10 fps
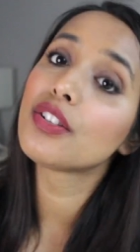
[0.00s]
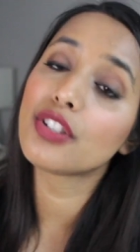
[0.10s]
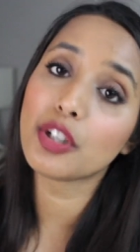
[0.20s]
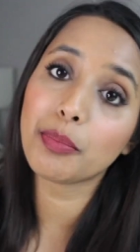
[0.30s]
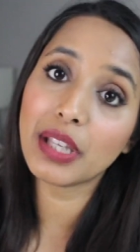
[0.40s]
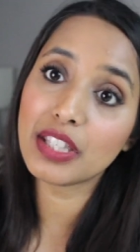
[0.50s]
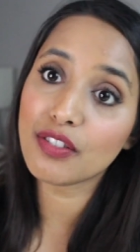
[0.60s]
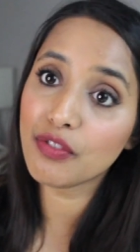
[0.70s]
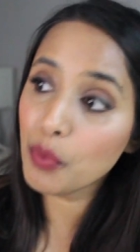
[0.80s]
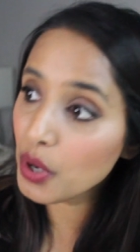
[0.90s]
to your
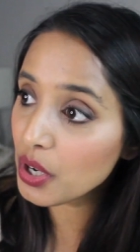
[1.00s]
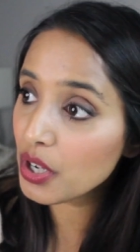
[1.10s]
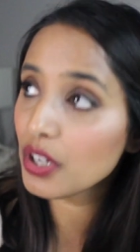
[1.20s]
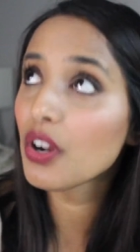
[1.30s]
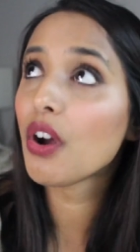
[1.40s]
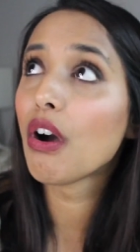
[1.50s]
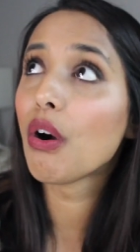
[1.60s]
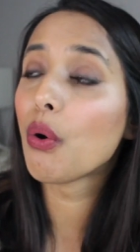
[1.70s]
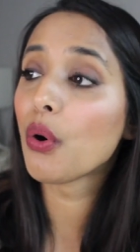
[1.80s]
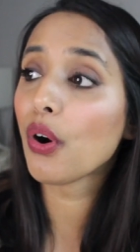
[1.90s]
place of work
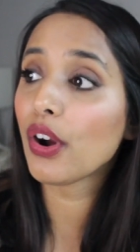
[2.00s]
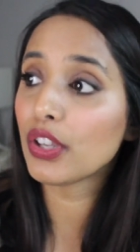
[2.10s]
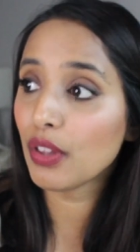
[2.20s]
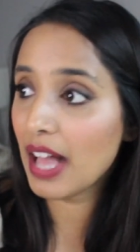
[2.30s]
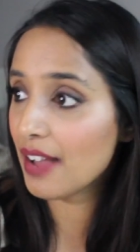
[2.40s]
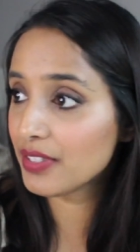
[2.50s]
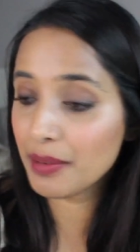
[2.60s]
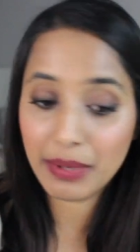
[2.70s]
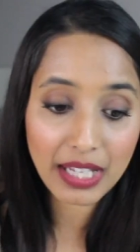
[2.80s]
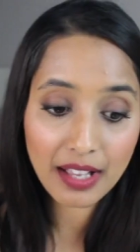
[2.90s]
or you'll have
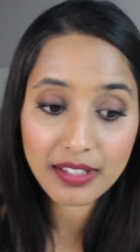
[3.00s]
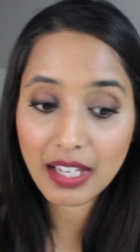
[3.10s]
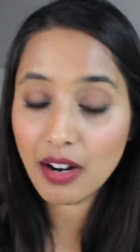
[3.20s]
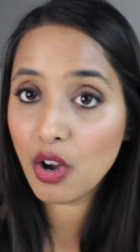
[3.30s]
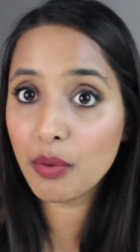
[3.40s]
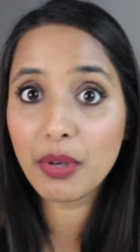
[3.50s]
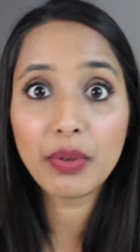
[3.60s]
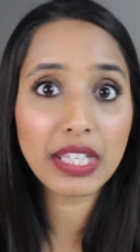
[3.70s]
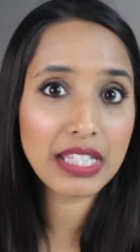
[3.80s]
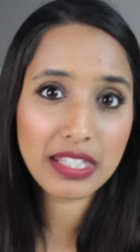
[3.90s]
somebody else at home who
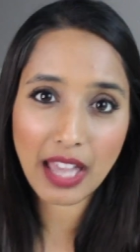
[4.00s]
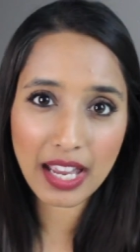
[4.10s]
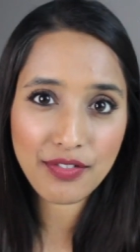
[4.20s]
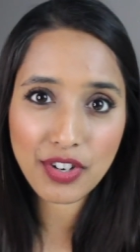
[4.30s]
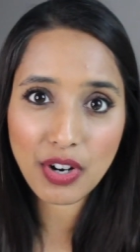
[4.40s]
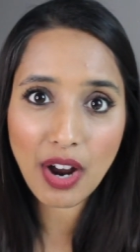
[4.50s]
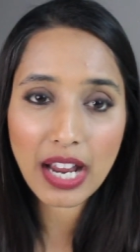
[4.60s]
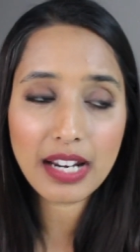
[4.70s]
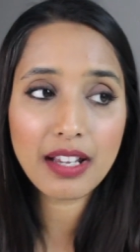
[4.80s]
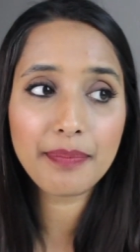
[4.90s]
can sign for your
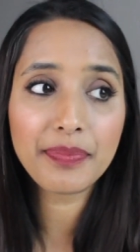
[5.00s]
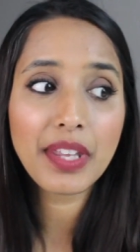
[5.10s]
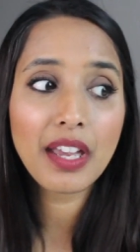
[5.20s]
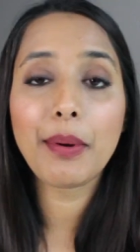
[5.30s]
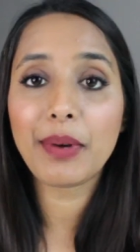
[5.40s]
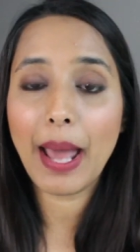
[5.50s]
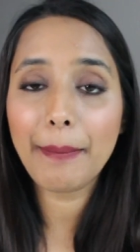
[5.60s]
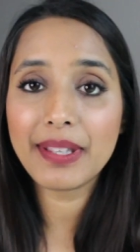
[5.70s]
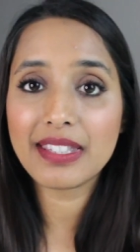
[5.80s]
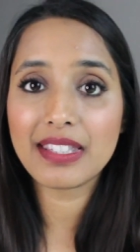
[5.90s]
item. But what
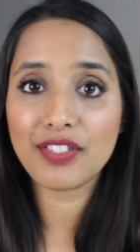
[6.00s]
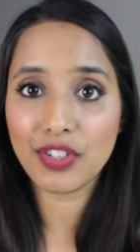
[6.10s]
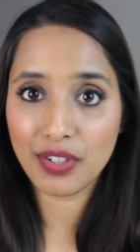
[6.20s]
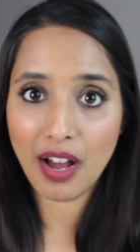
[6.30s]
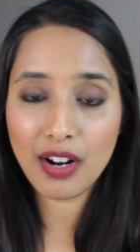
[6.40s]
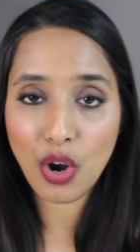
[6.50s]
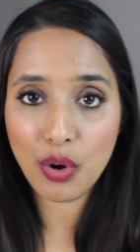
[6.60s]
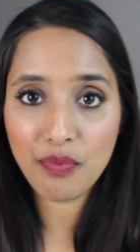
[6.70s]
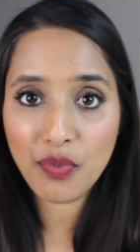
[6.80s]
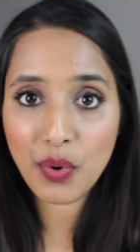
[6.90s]
happens is if you're not
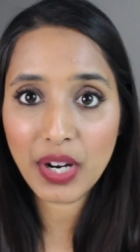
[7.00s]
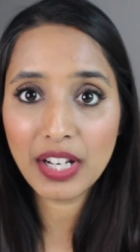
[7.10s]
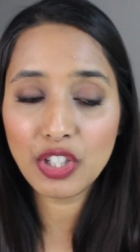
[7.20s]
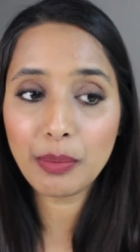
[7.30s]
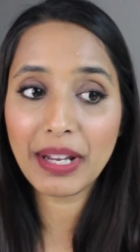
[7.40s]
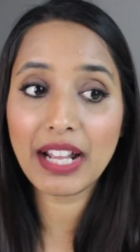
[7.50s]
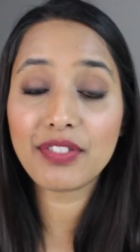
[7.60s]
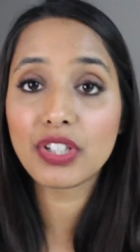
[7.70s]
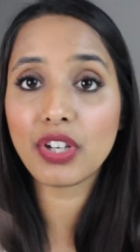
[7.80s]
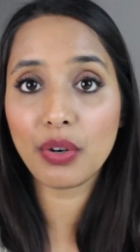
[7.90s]
home for it, you might have
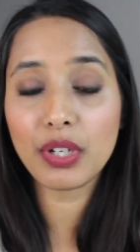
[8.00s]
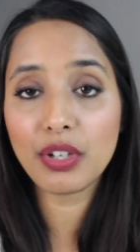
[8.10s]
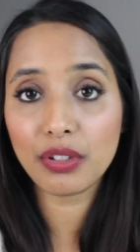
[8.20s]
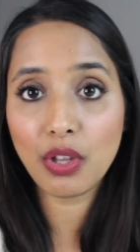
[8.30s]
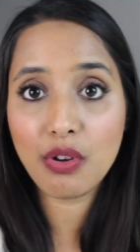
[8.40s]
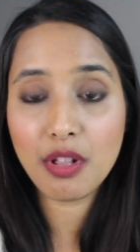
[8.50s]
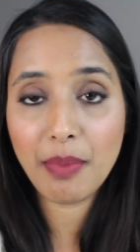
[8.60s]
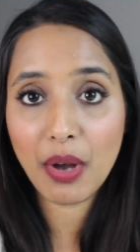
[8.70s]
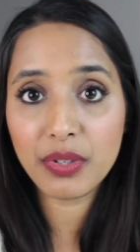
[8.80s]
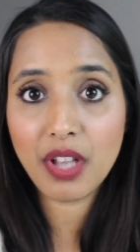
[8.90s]
to go to your local
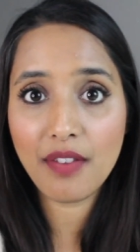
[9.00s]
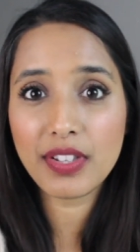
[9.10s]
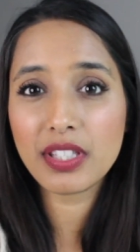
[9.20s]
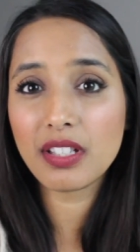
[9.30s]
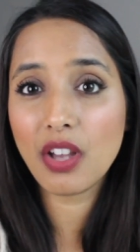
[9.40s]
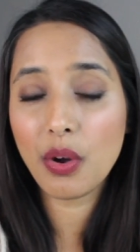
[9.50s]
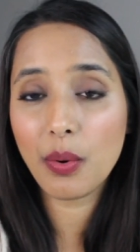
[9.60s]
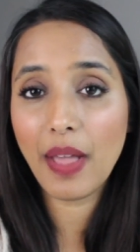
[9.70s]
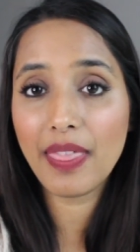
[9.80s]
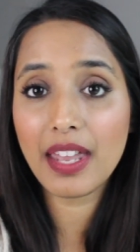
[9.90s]
post office to
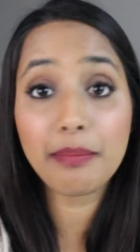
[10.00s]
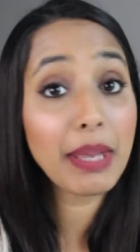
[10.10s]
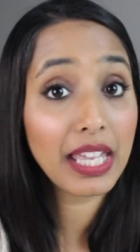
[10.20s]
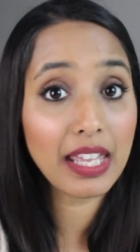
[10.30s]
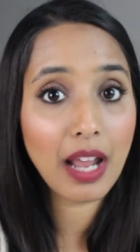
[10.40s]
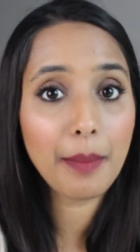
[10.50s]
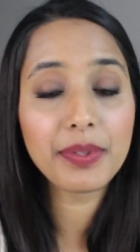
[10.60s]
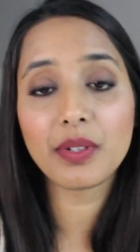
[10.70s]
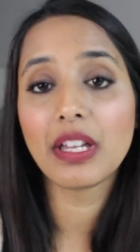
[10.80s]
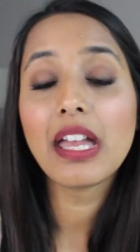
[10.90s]
go and then pick it up.
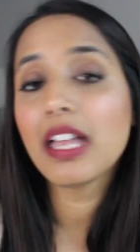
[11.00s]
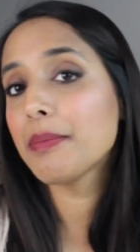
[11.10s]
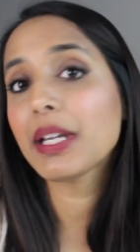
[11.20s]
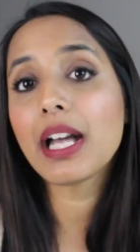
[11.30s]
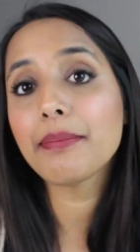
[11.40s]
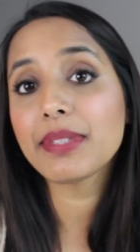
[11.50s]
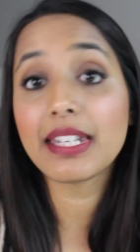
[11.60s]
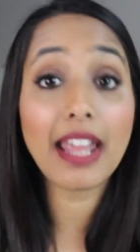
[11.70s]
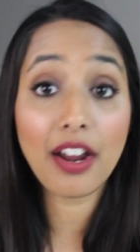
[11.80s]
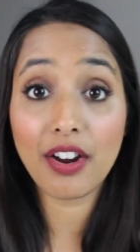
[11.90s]
So it becomes
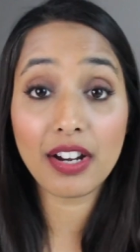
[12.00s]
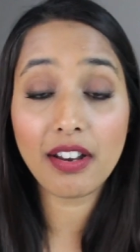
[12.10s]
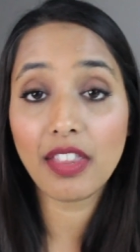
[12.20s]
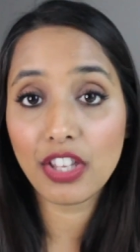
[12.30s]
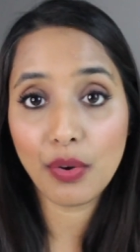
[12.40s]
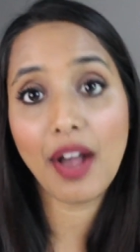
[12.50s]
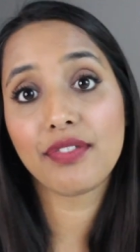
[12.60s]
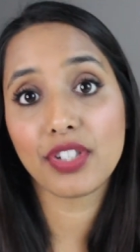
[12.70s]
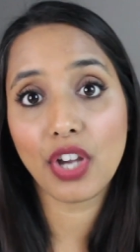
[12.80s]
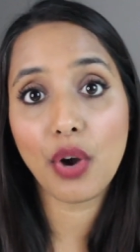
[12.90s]
an errand that you
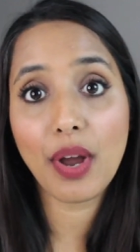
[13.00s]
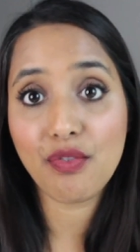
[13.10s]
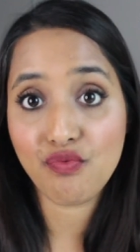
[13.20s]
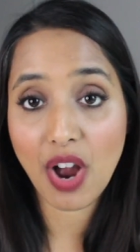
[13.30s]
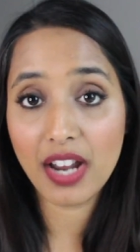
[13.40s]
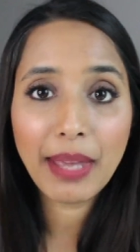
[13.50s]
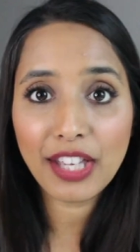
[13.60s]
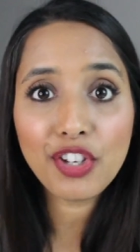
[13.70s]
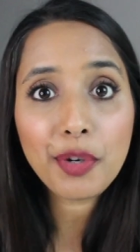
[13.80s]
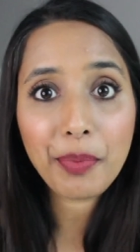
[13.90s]
have to go and run.
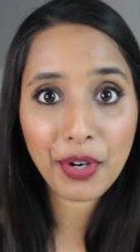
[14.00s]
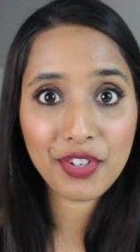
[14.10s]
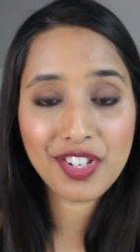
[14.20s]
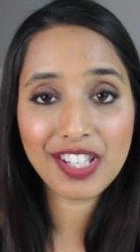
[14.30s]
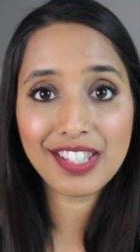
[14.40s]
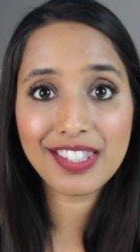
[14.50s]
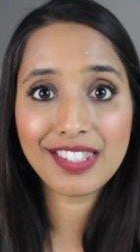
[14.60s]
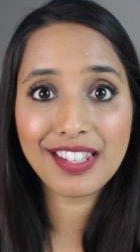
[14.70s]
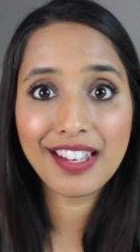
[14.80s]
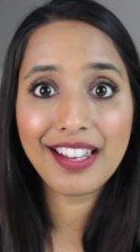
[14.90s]
Make your purchase